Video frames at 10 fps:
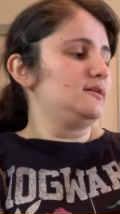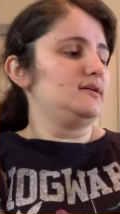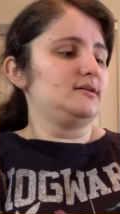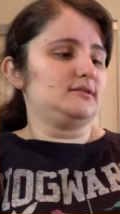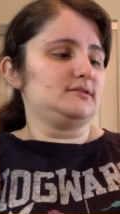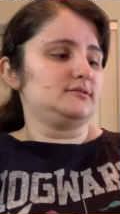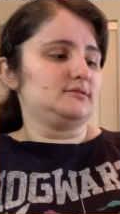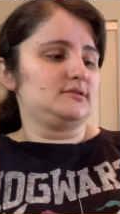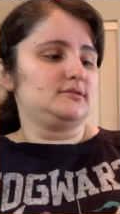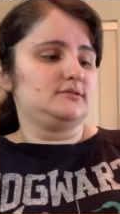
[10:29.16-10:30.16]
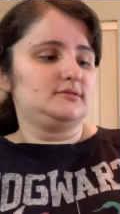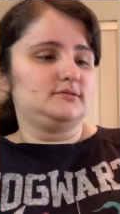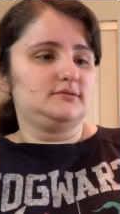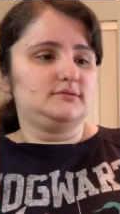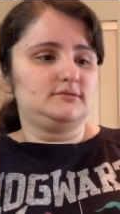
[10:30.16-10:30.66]
And
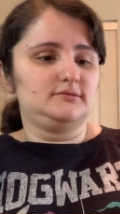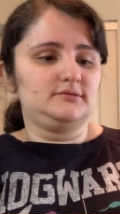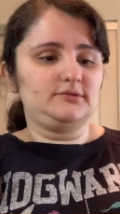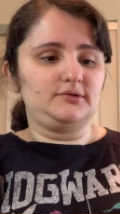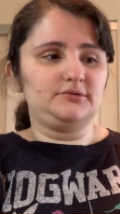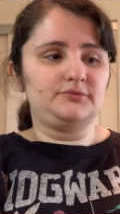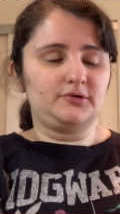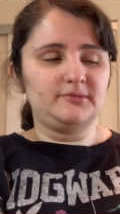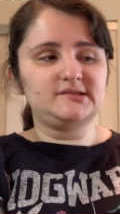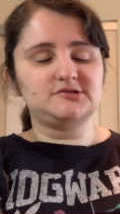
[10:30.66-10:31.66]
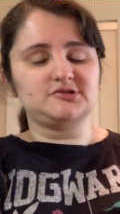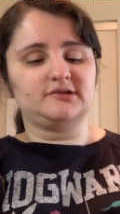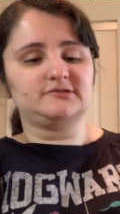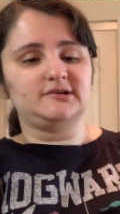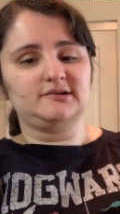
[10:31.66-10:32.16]
so romance
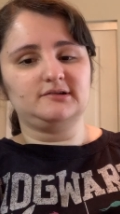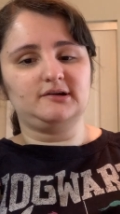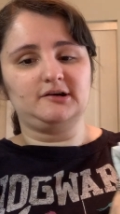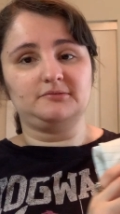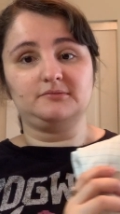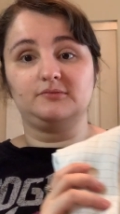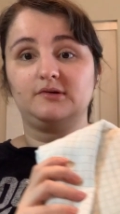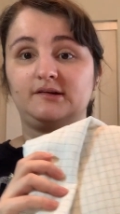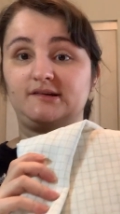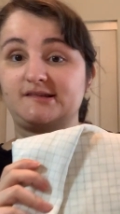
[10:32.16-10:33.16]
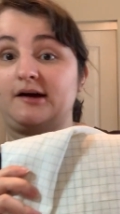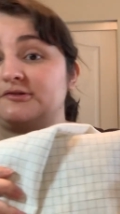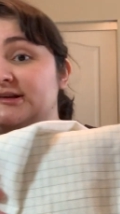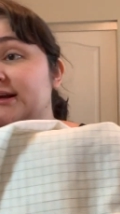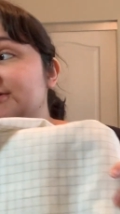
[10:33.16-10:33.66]
genre um, and it's
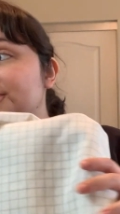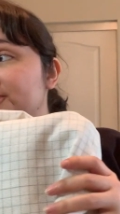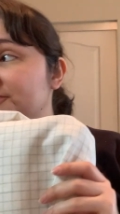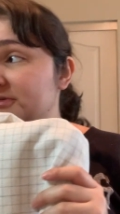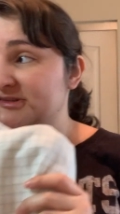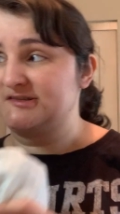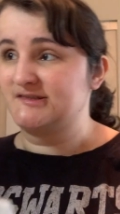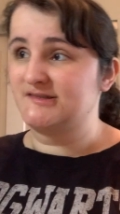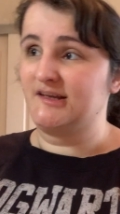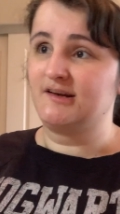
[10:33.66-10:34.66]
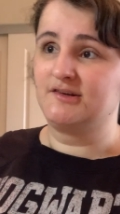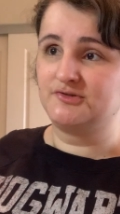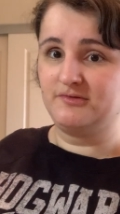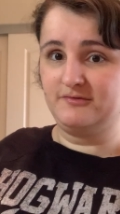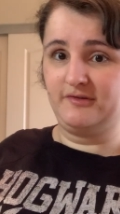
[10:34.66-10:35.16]
Outlander, which is
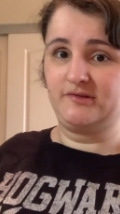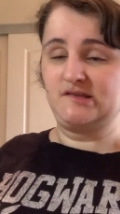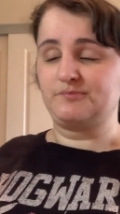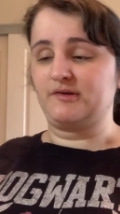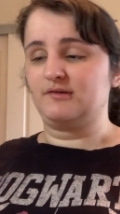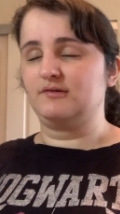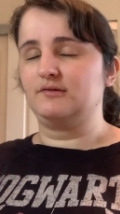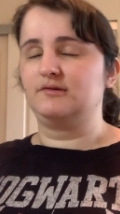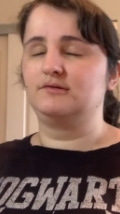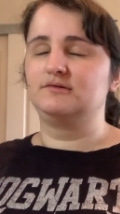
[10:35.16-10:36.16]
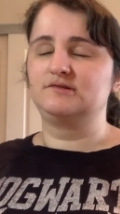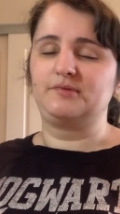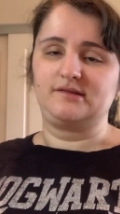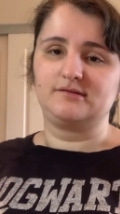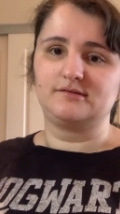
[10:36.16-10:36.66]
850
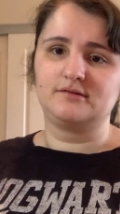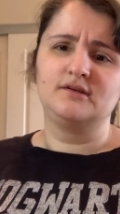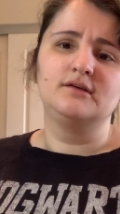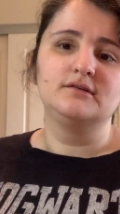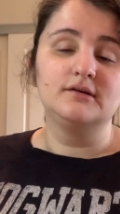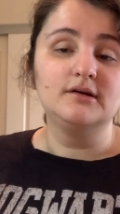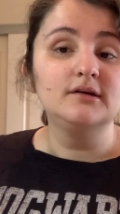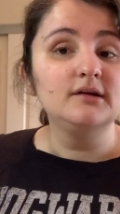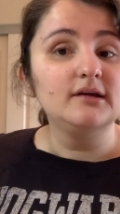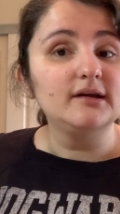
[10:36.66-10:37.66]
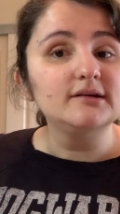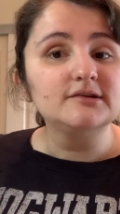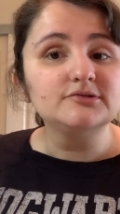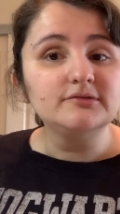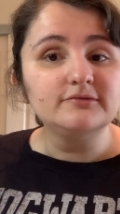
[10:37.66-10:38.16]
spaces,
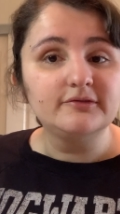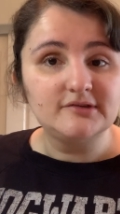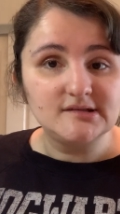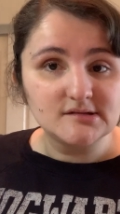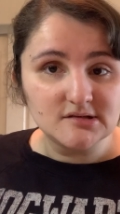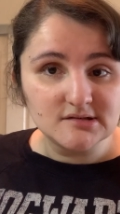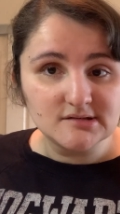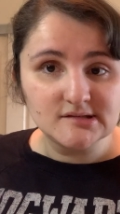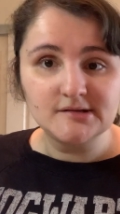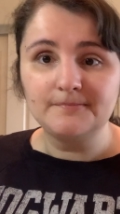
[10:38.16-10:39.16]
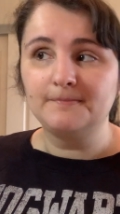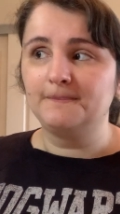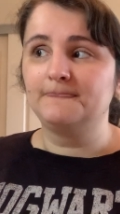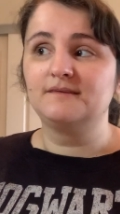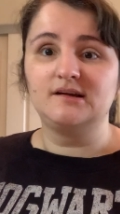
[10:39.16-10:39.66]
850 stitches
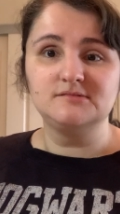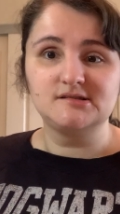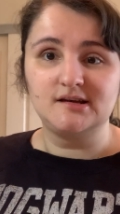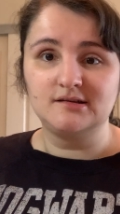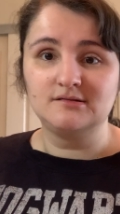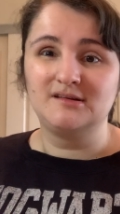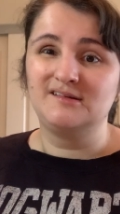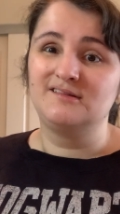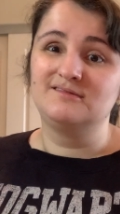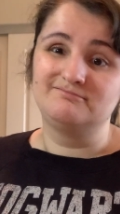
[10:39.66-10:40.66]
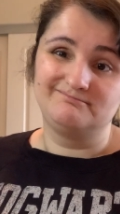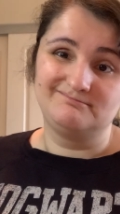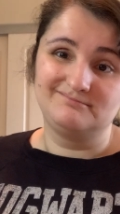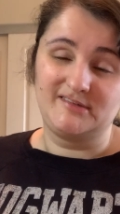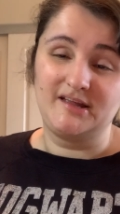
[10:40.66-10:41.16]
times 10,
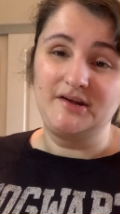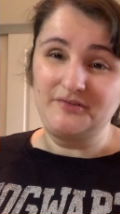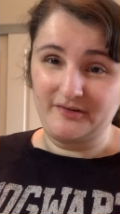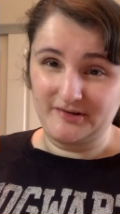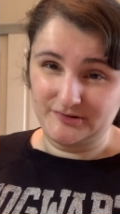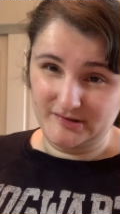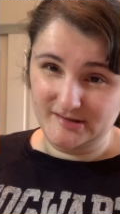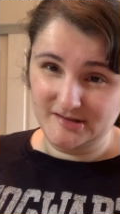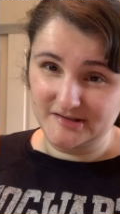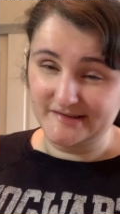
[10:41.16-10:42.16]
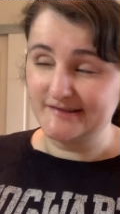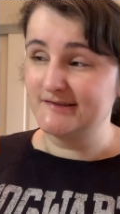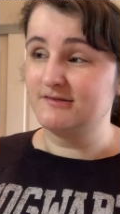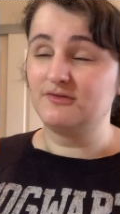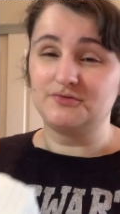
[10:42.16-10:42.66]
8,500 stitches
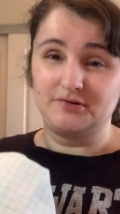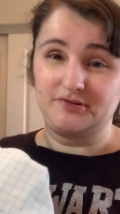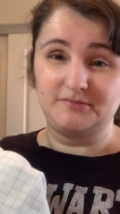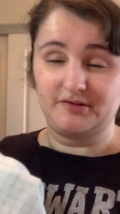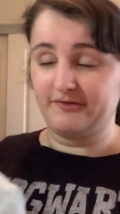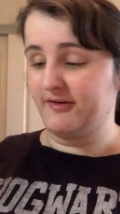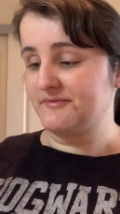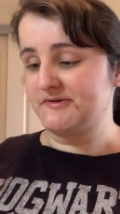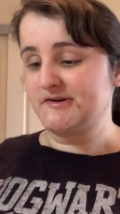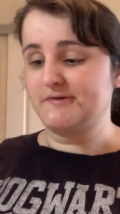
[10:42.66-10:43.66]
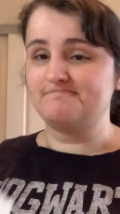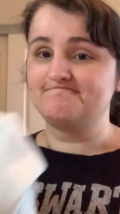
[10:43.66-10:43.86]
throughout the month of February.